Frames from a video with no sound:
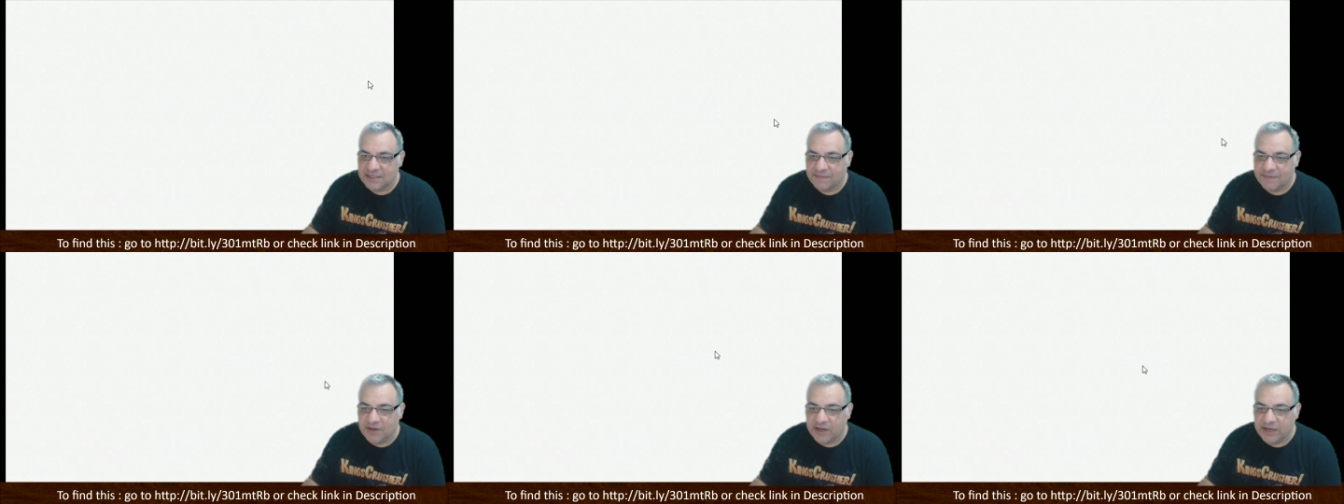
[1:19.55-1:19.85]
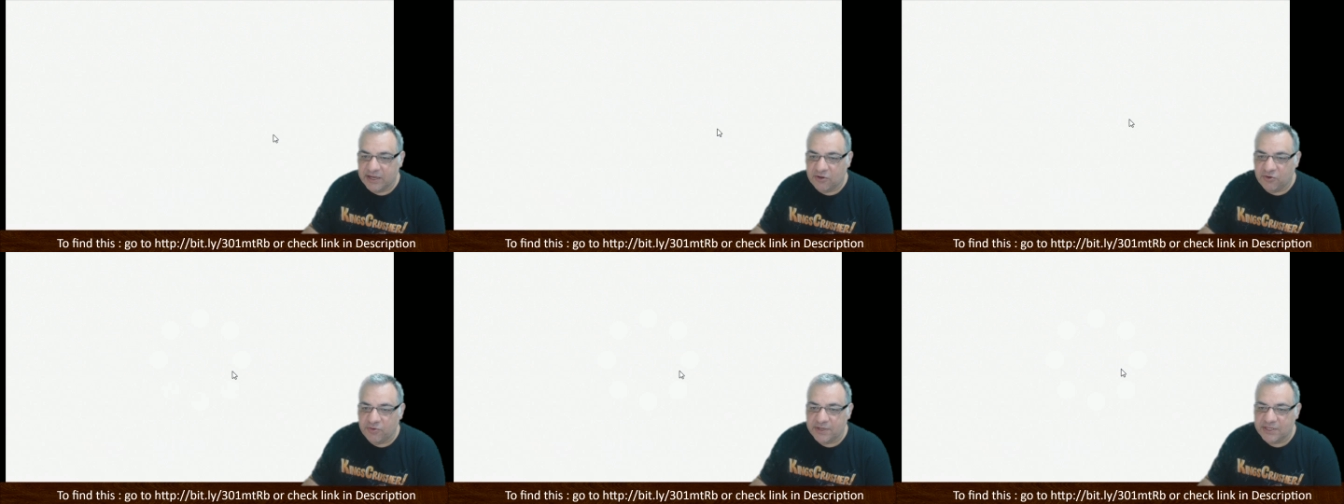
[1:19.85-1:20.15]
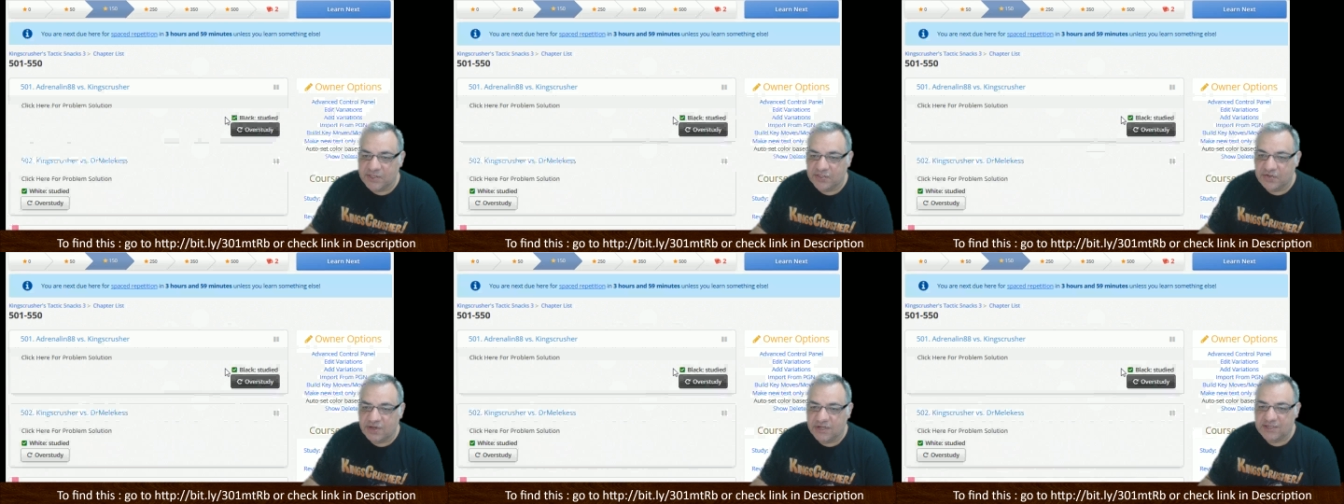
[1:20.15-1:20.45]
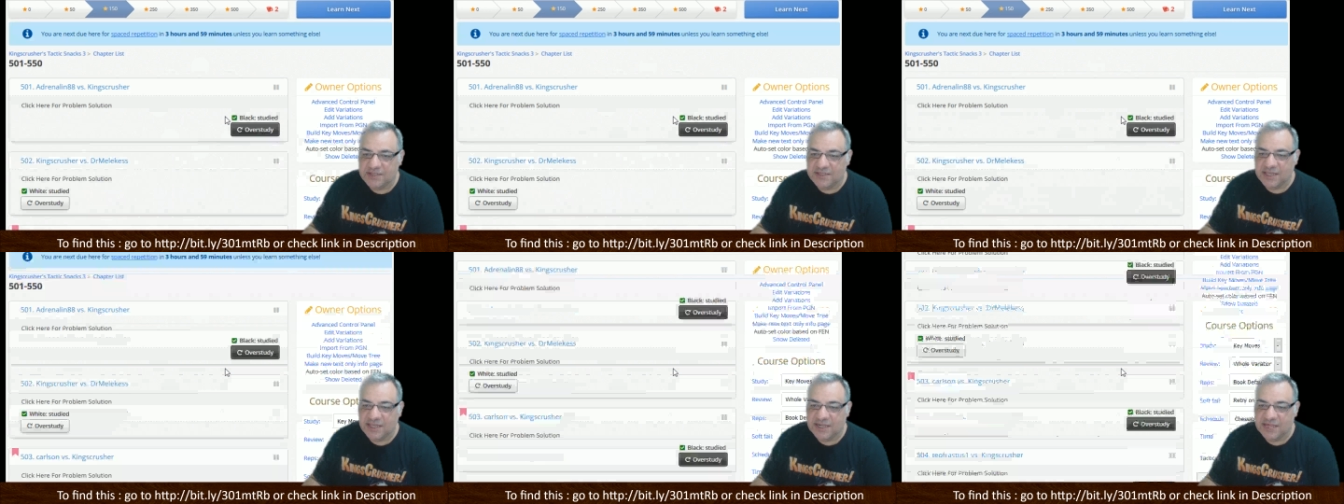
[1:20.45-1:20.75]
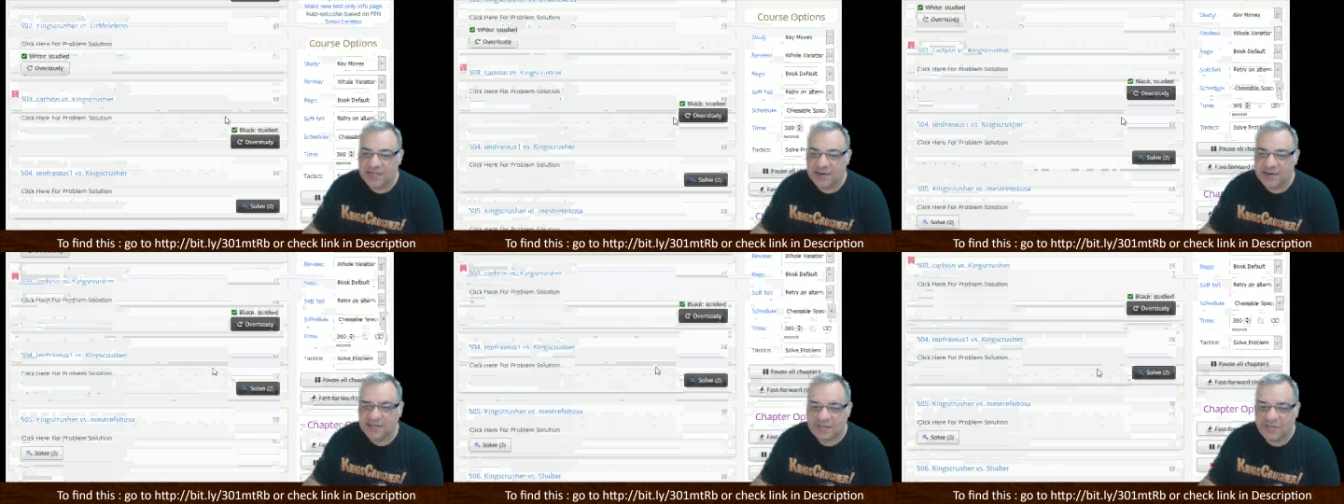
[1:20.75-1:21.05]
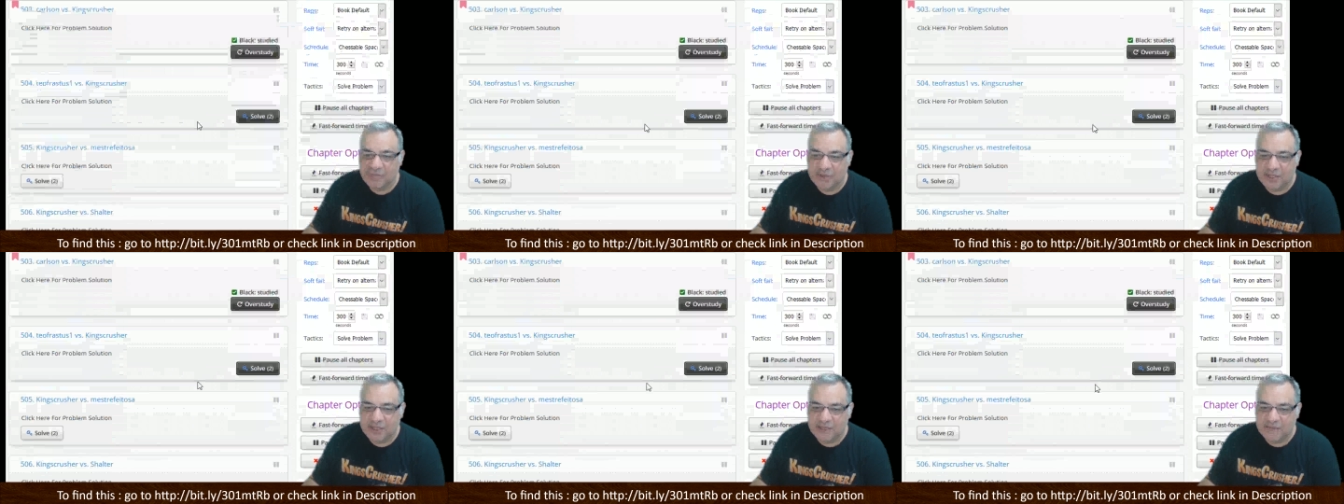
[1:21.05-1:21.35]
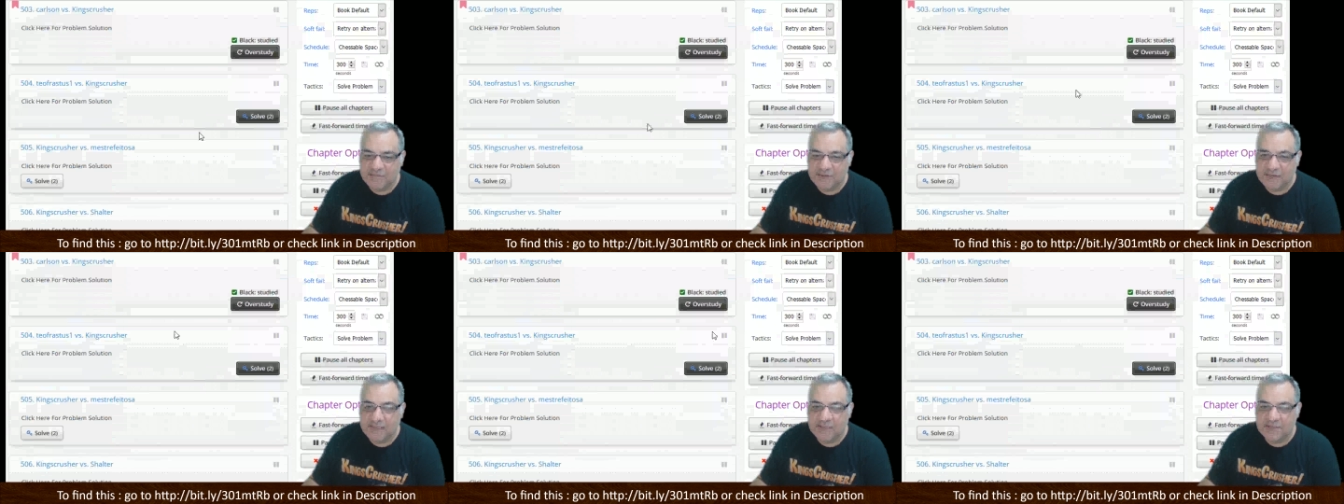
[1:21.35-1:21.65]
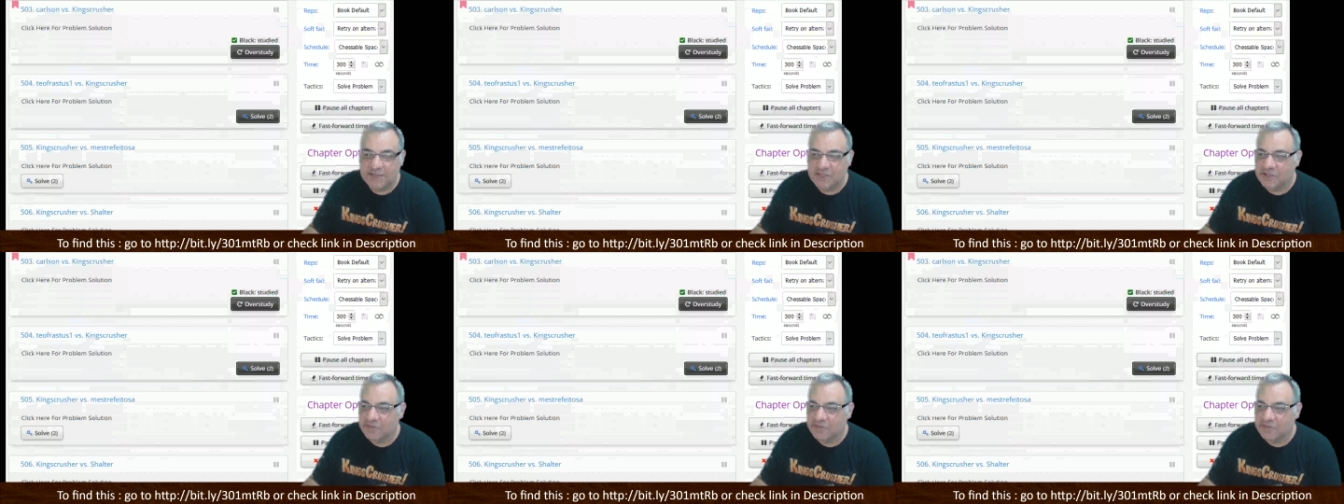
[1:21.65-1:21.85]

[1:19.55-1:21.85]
I always try and celebrate when there's pins in